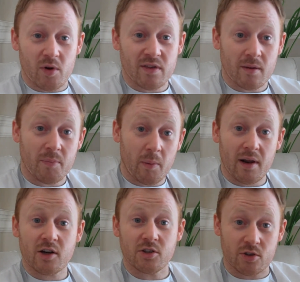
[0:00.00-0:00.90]
with it, people
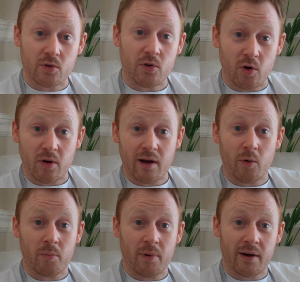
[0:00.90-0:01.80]
actually do go
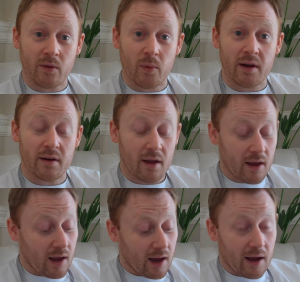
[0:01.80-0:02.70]
out and buy the wine. No,
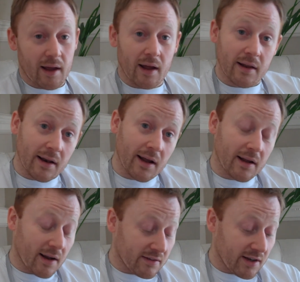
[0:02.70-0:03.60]
that's very good. And, and
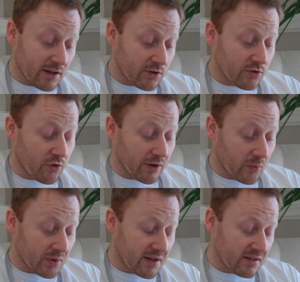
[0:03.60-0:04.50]
I, will tell you a story.
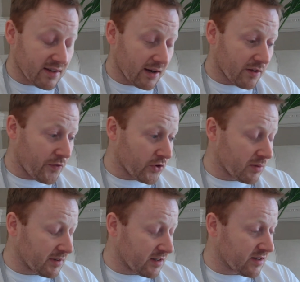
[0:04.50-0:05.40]
We did the first
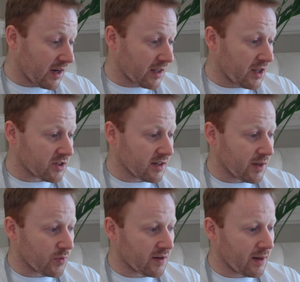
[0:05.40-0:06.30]
time I did Saturday Kitchen, I
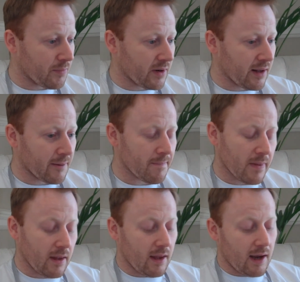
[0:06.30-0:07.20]
did with Glynn Purnell.
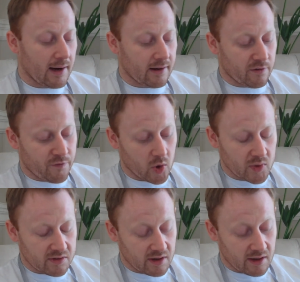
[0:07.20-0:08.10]
And then the
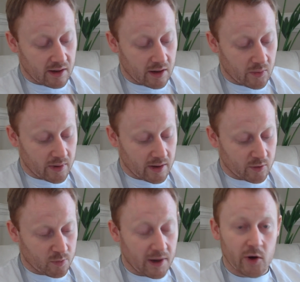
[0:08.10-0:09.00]
following day, I,
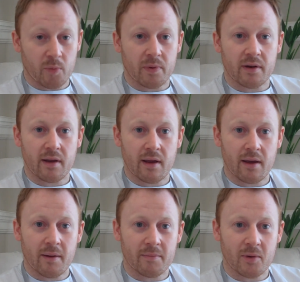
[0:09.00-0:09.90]
was back up in
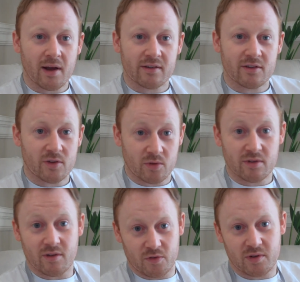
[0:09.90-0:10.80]
um, Newcastle because
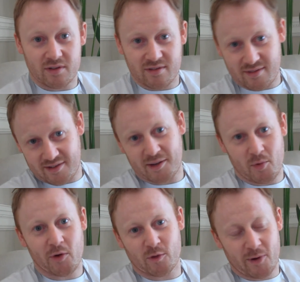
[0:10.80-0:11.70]
obviously it's in the
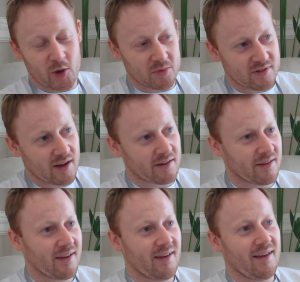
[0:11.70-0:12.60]
morning. I was back up on Saturday,
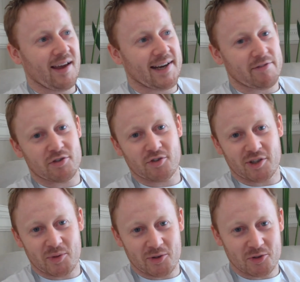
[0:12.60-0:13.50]
and every
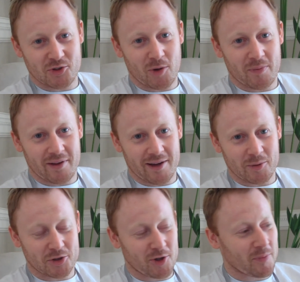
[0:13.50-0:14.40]
Sunday we do a shop. Uh, I
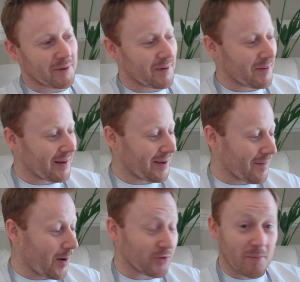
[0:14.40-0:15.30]
was shopping, and
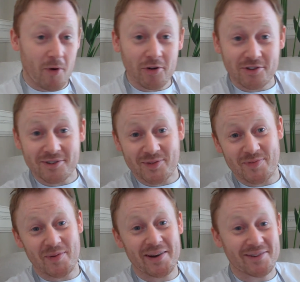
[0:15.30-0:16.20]
um, I was in Morrison's
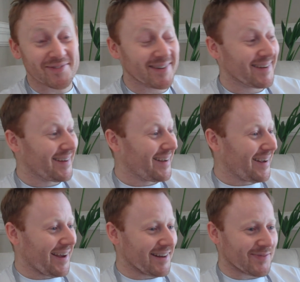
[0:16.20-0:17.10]
with my wife,
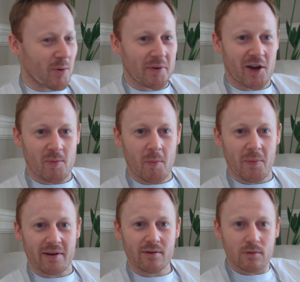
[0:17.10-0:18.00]
and this woman came up and
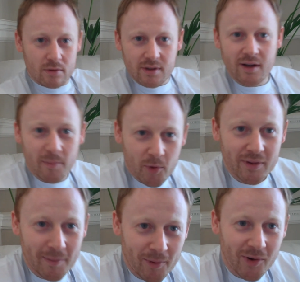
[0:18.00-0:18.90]
went, "Oh yeah, I
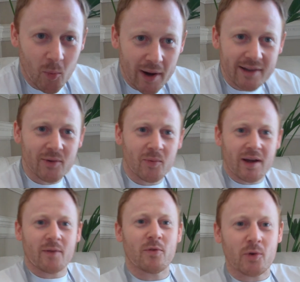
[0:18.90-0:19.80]
bought that bottle of wine we
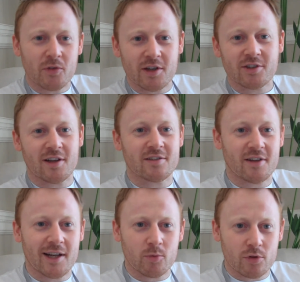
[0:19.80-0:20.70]
had with your dish last
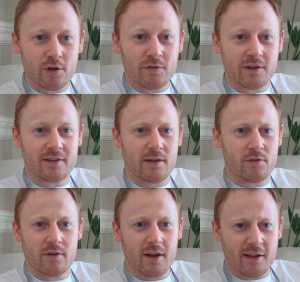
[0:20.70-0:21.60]
night. And it was lovely. It
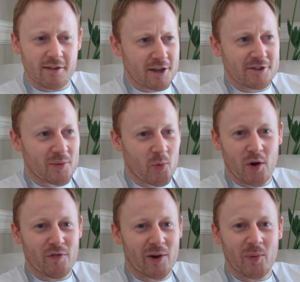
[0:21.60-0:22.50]
didn't dish didn't
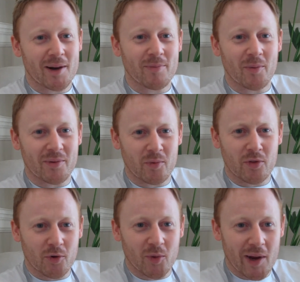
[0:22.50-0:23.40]
work very well, but we, we
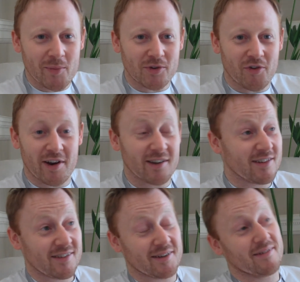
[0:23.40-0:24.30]
thought the wine was great." And you
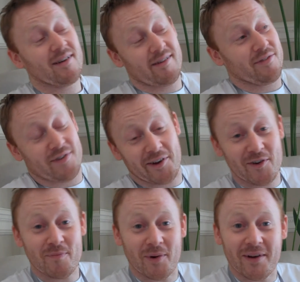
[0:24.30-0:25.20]
just think, "All right, fair
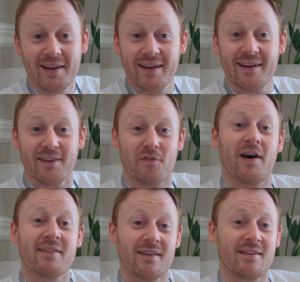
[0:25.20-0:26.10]
enough," but the
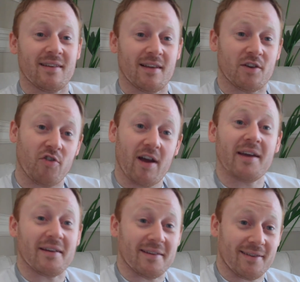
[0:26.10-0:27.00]
fact that they
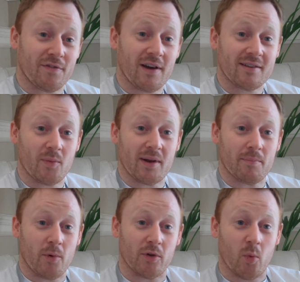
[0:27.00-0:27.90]
tried it and the fact they went
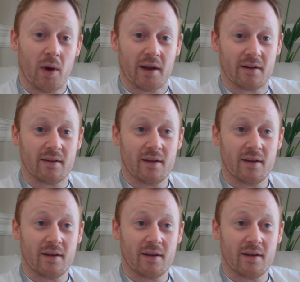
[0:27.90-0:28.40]
and bought the wine